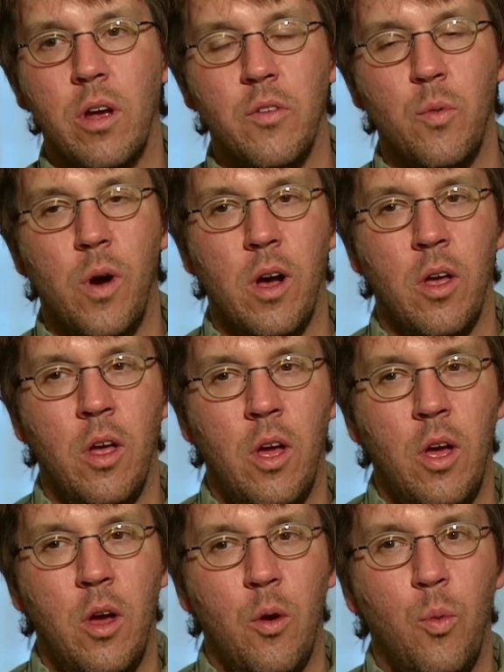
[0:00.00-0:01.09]
as well
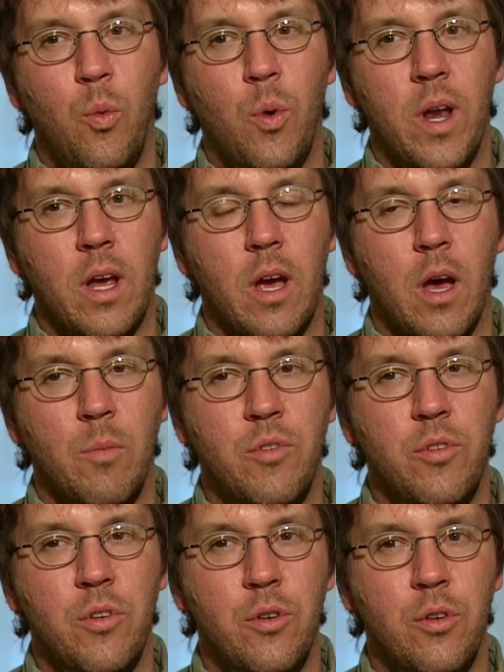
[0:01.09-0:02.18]
when it comes
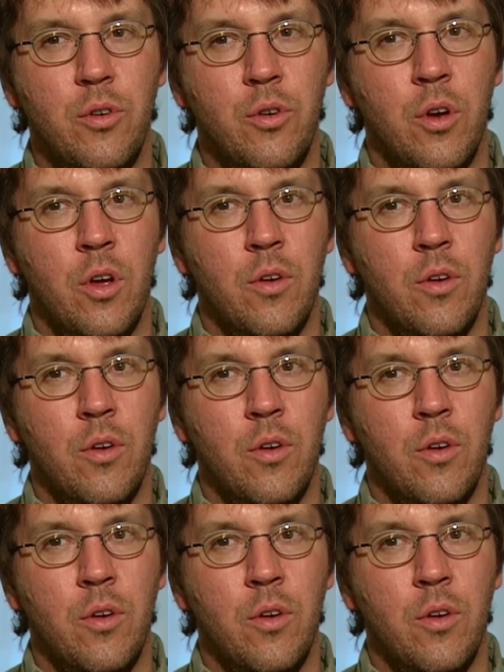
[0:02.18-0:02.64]
to